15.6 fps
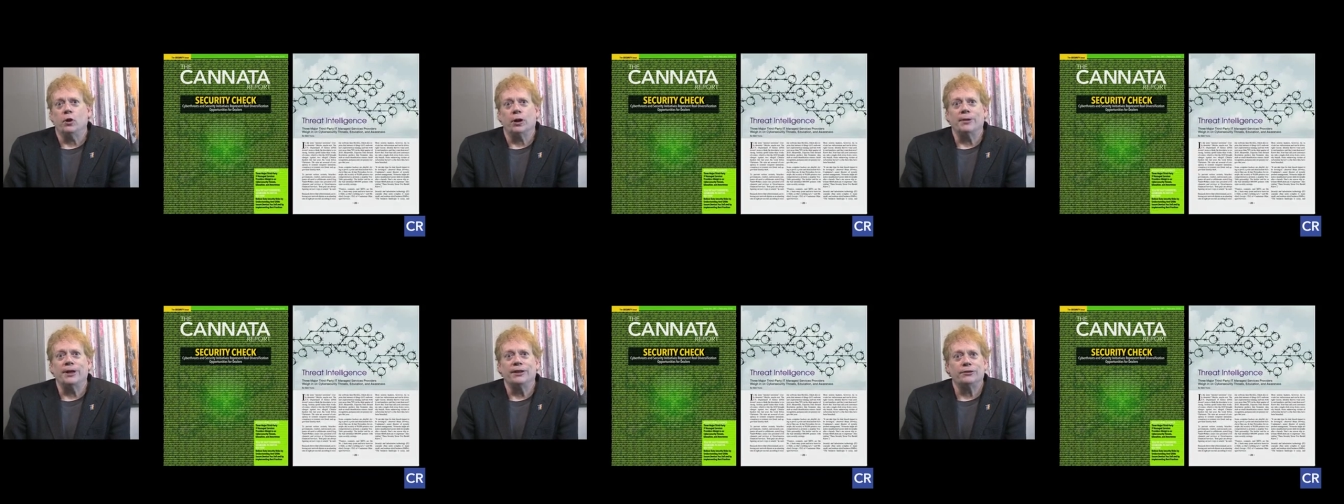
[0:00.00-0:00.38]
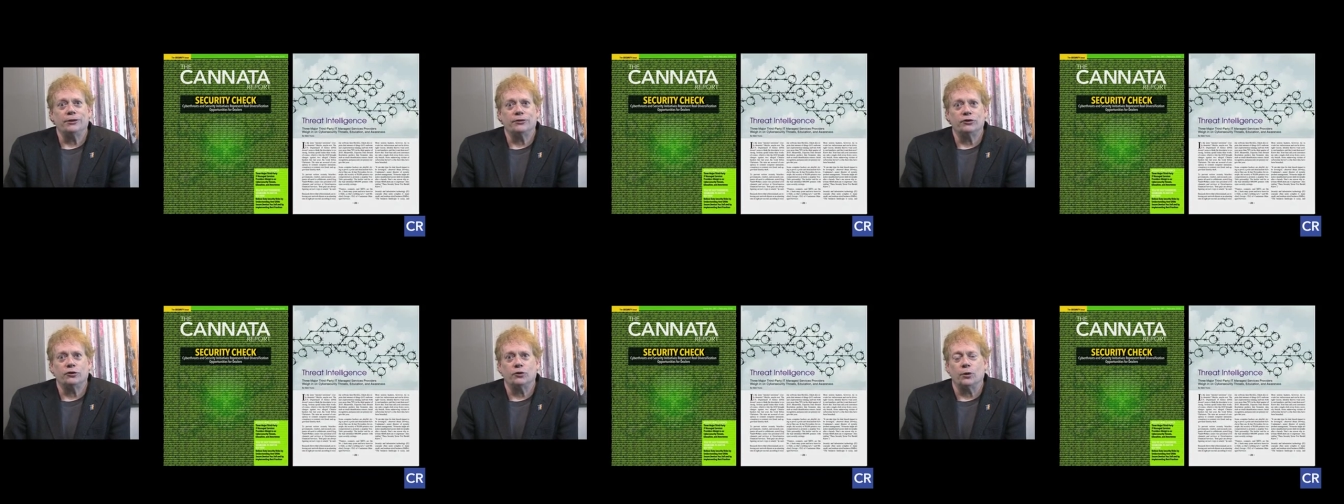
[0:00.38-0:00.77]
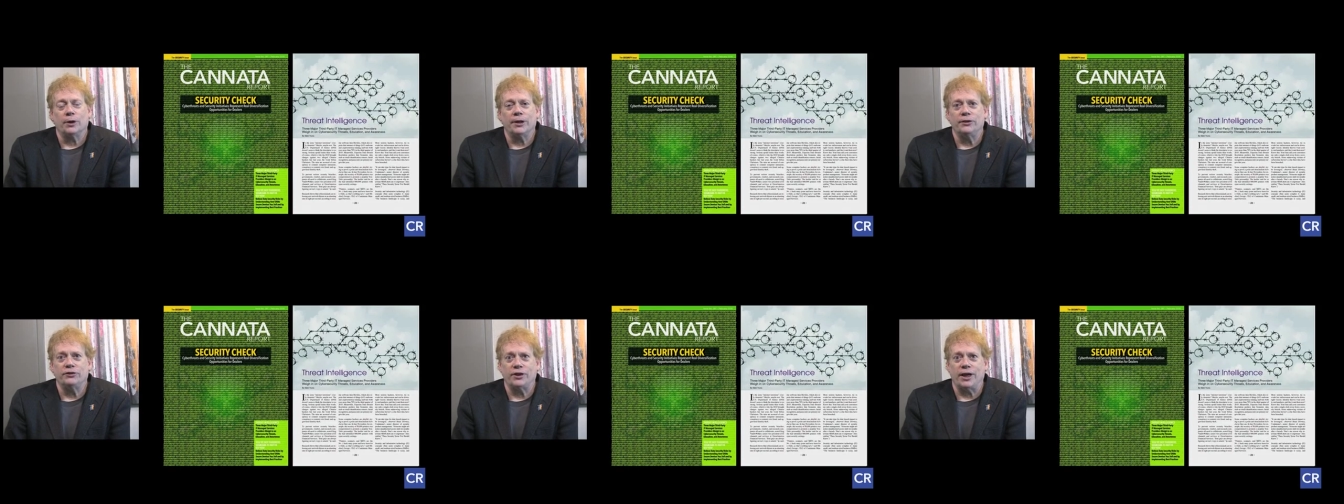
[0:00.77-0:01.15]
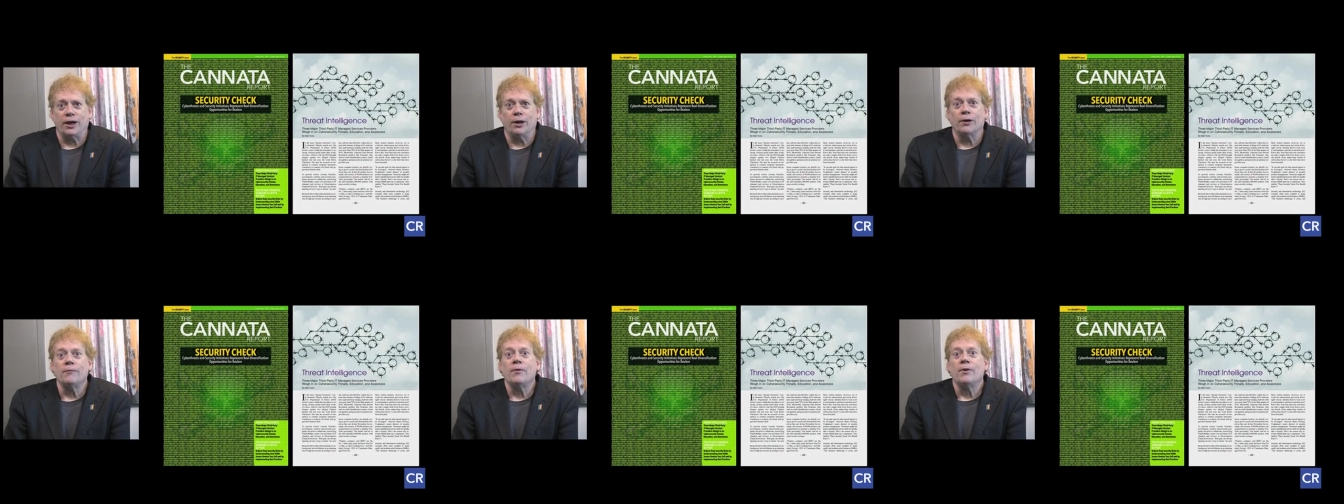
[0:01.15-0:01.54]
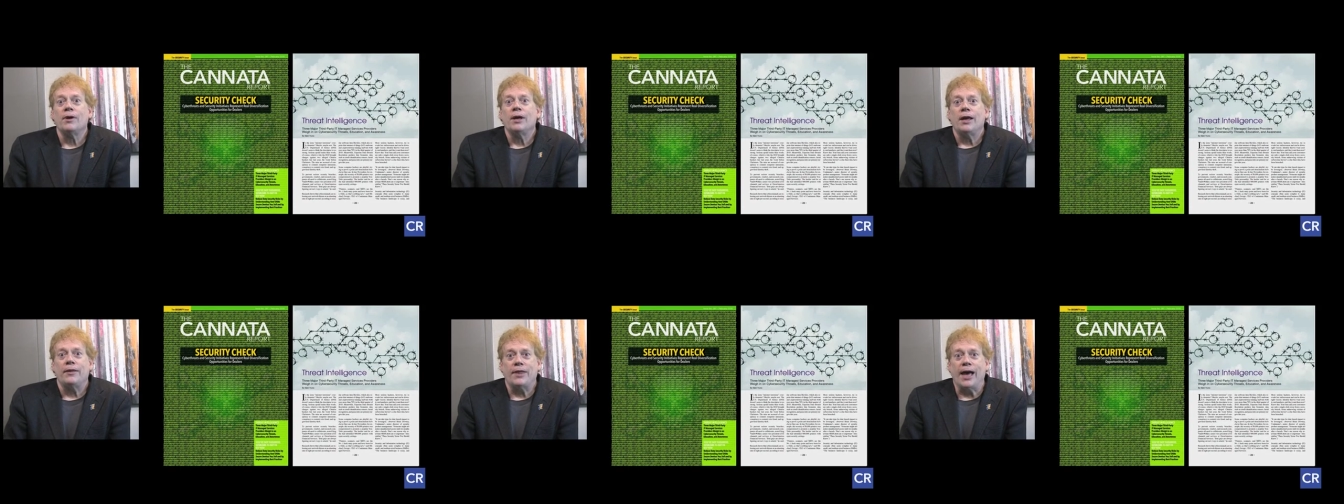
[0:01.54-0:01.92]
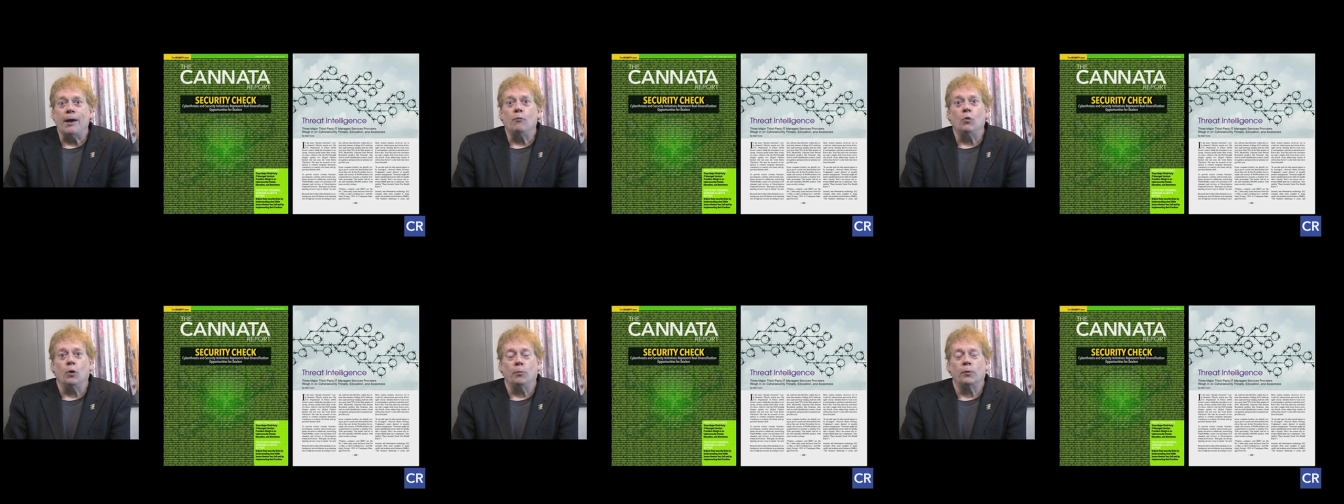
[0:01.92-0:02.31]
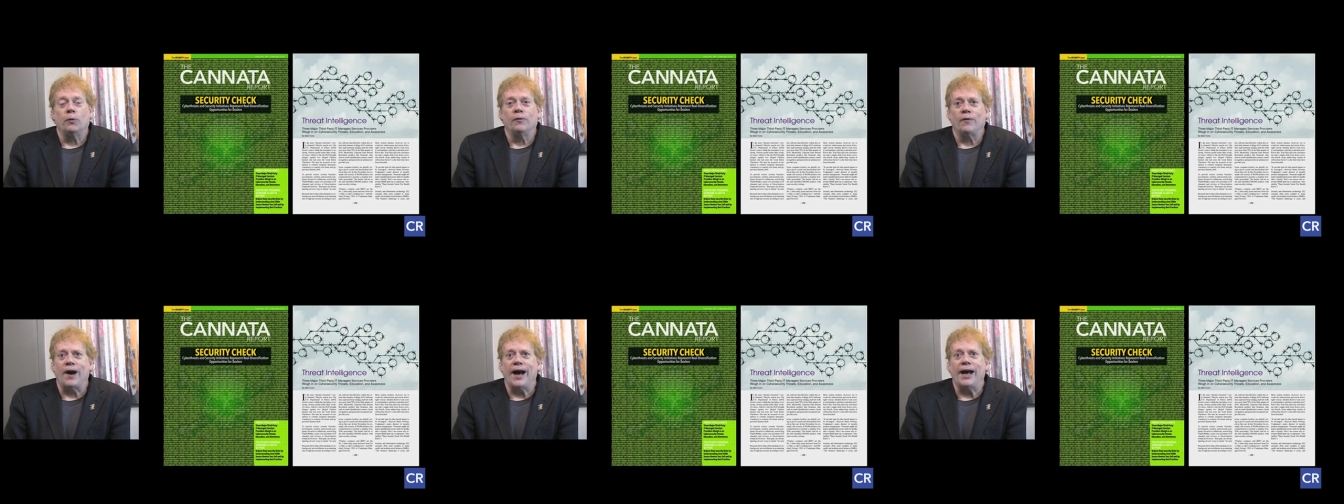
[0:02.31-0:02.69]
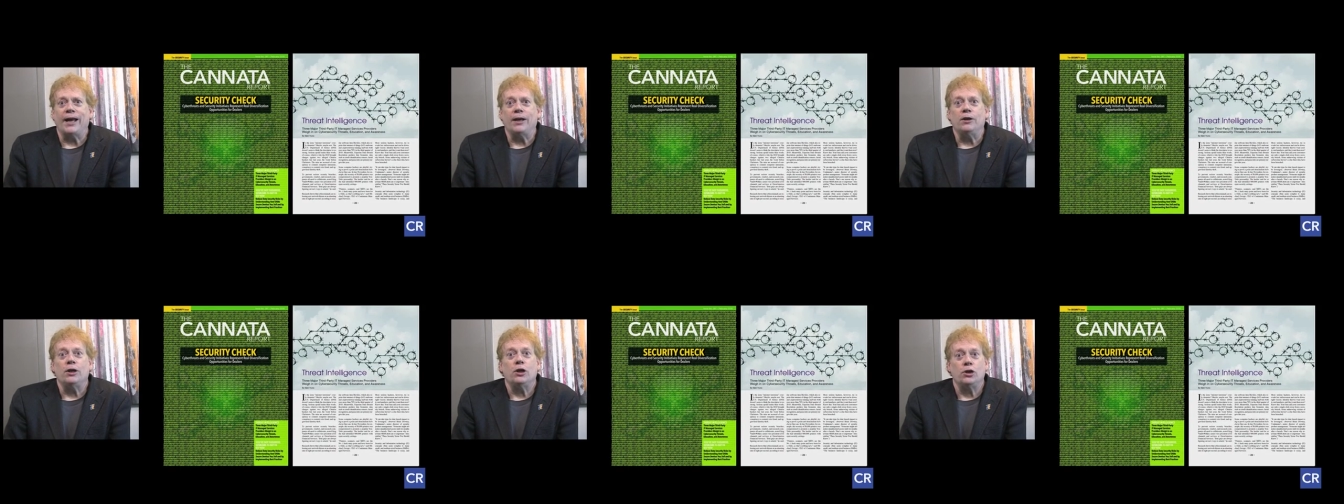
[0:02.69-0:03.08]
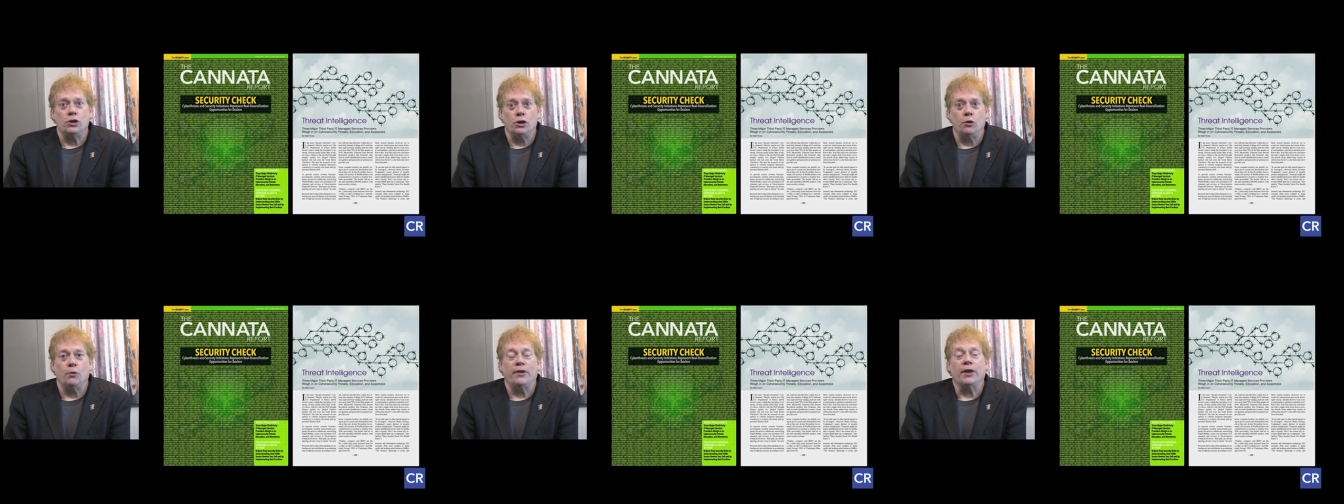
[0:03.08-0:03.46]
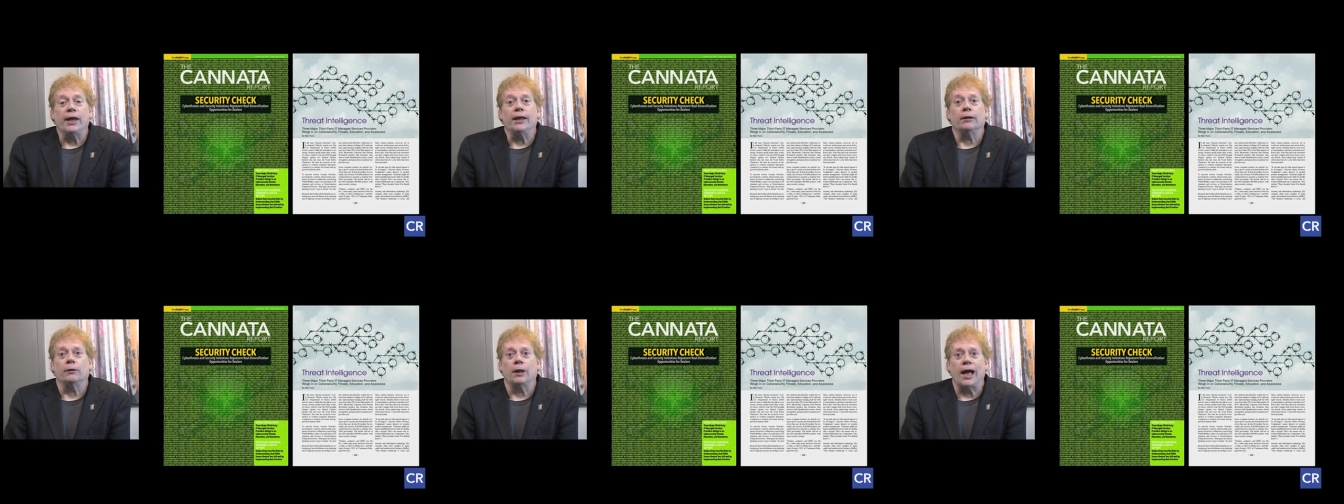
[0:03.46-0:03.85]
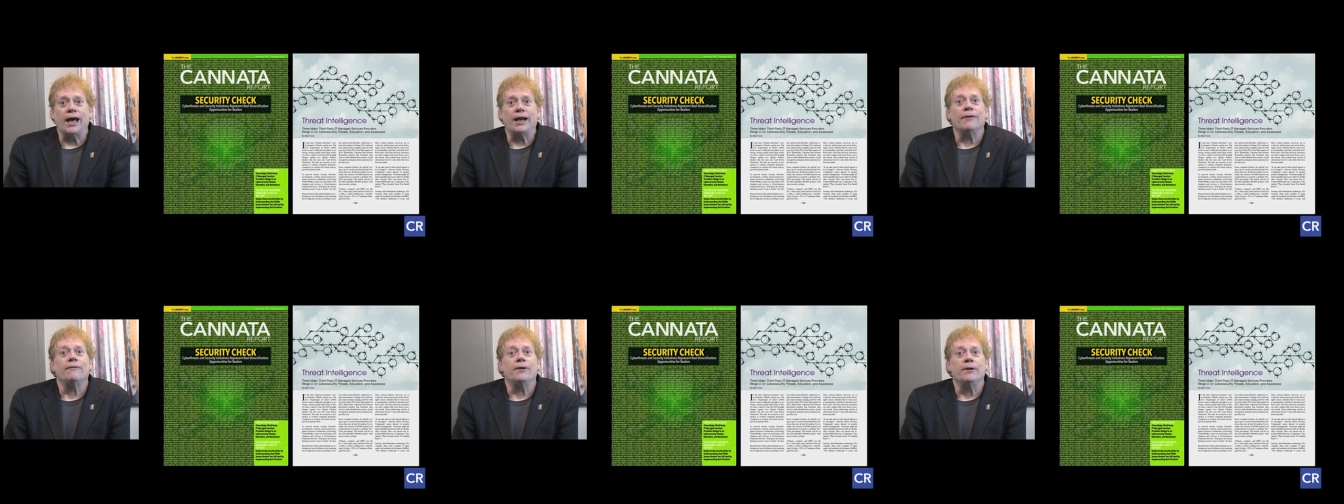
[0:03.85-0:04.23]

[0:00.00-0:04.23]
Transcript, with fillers: oriented stories there that will provide you with a lot of